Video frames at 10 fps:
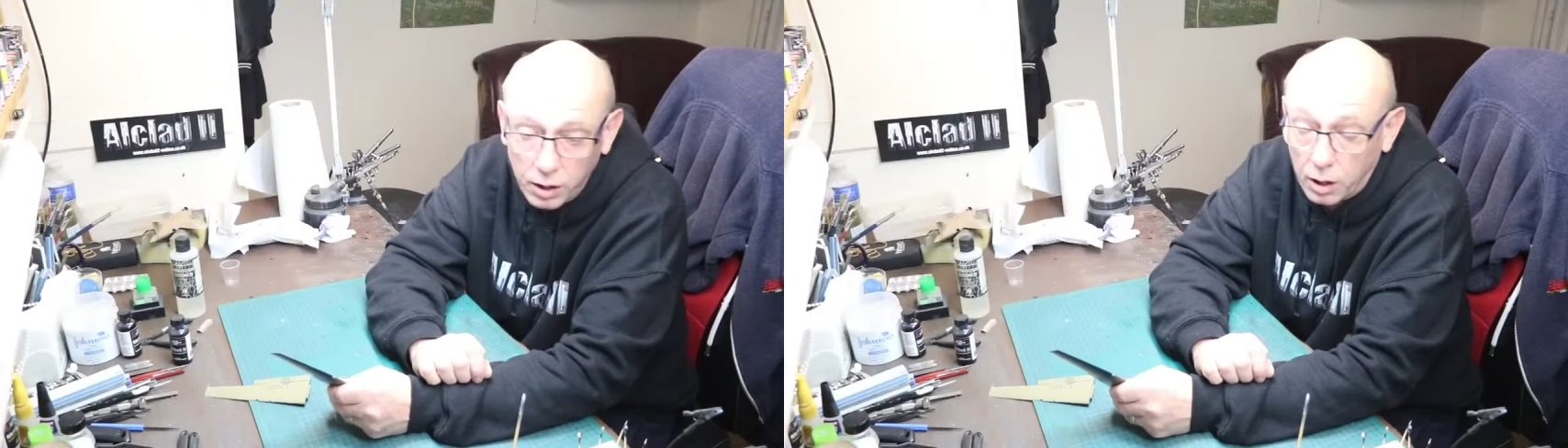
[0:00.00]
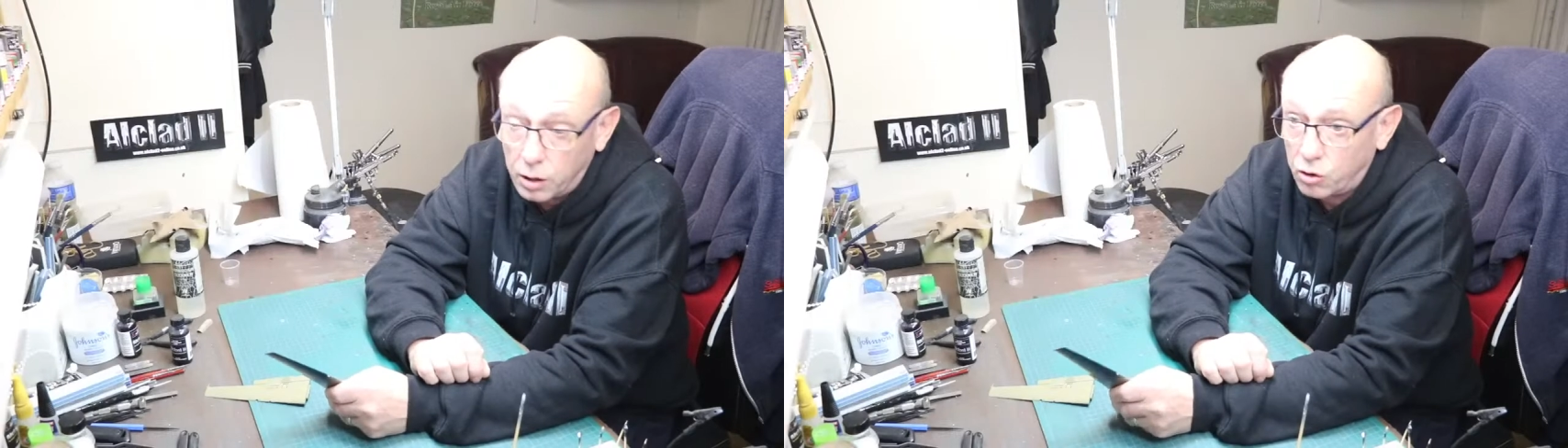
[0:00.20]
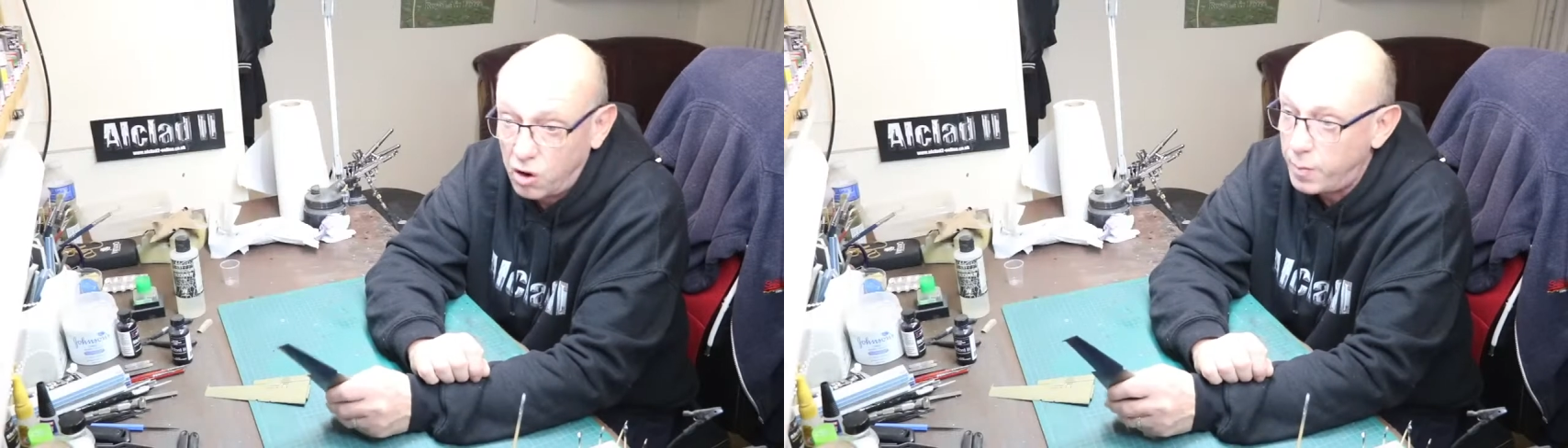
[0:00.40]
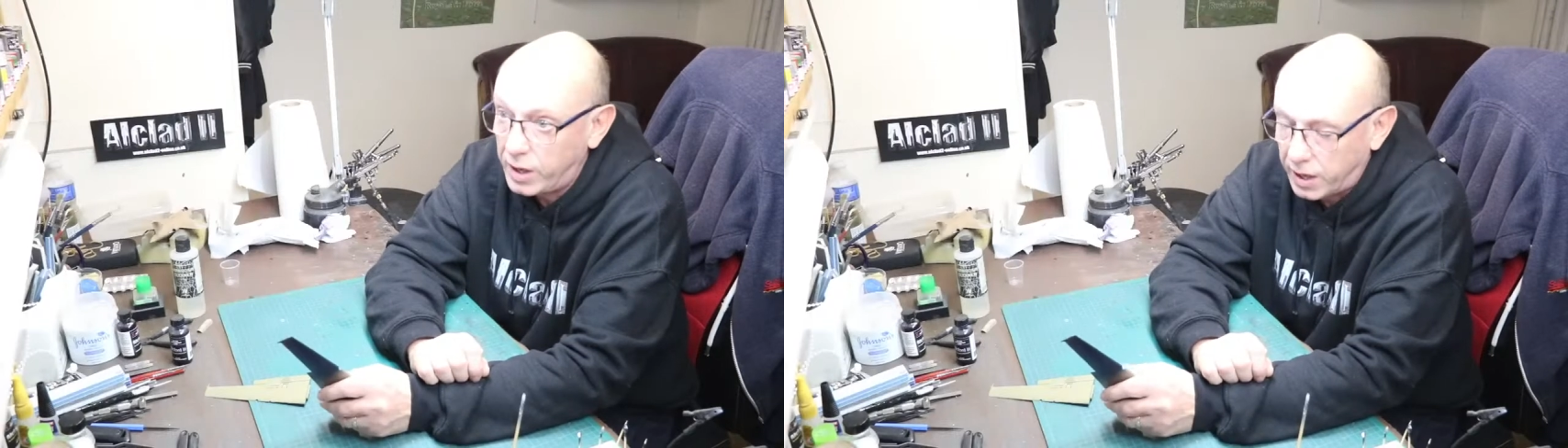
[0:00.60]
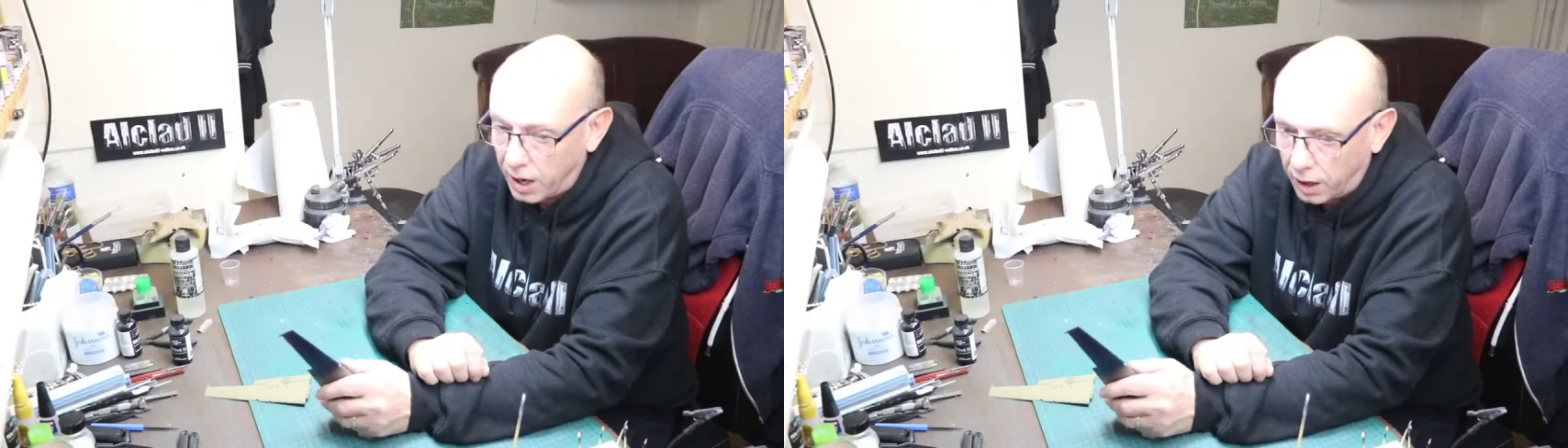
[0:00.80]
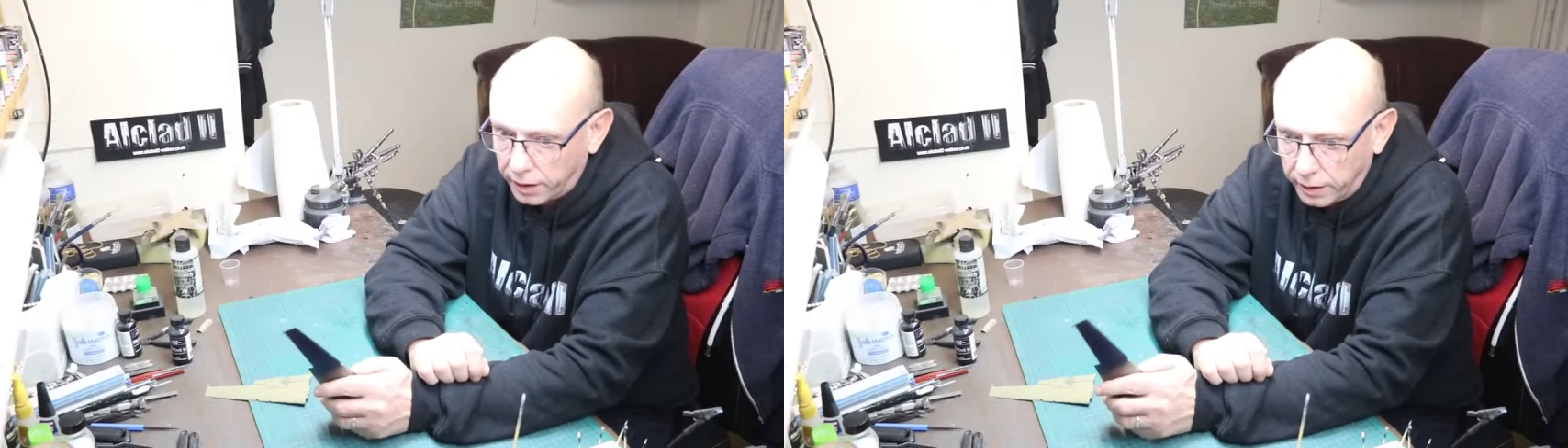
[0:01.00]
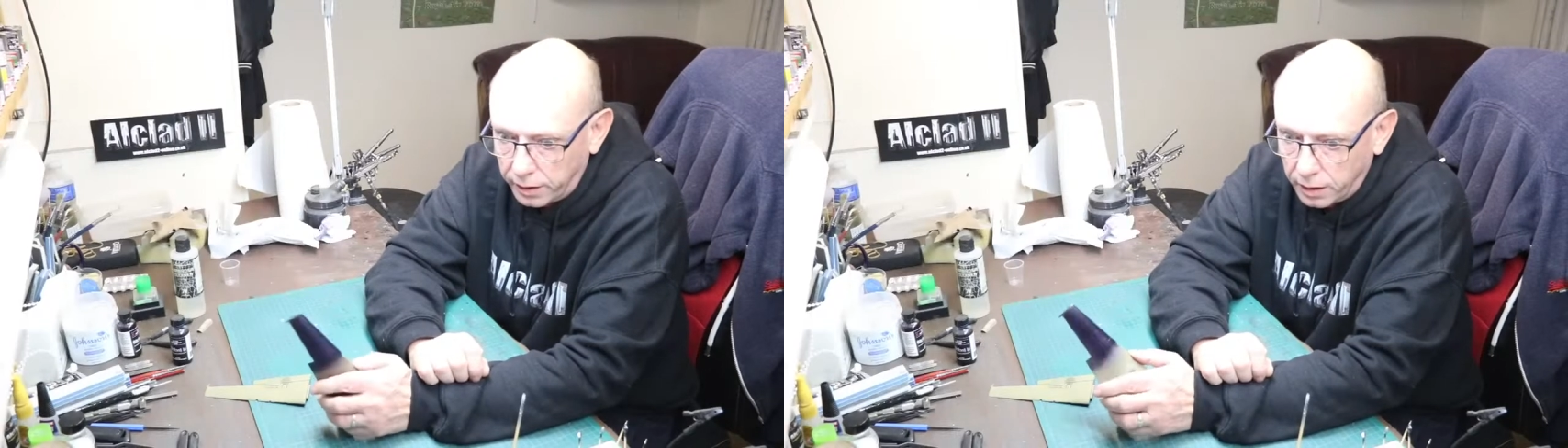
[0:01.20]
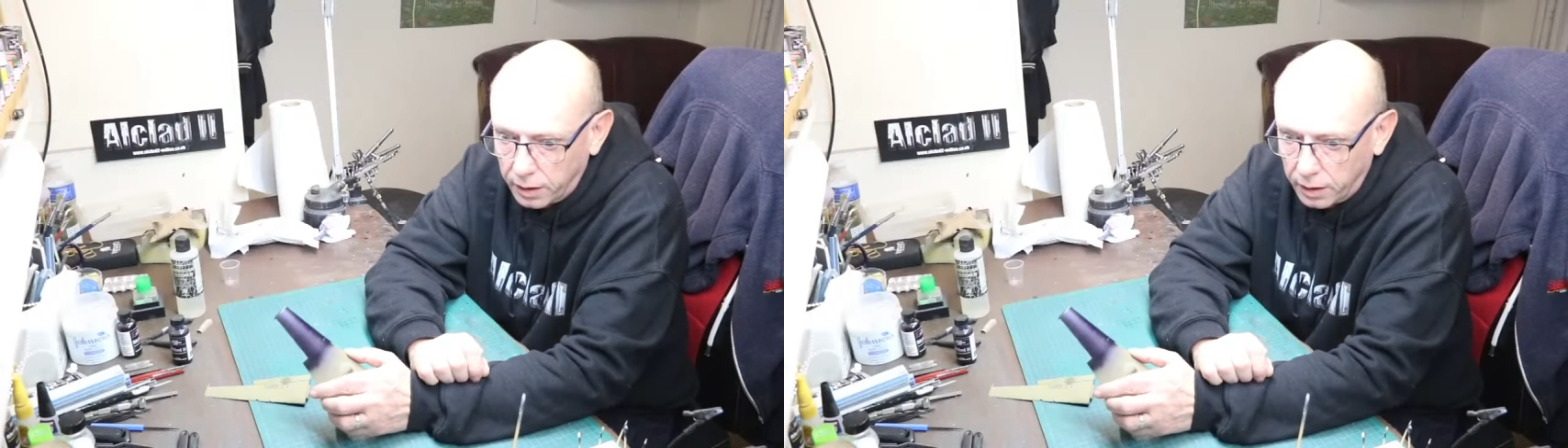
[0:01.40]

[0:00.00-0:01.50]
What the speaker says: extremely talented.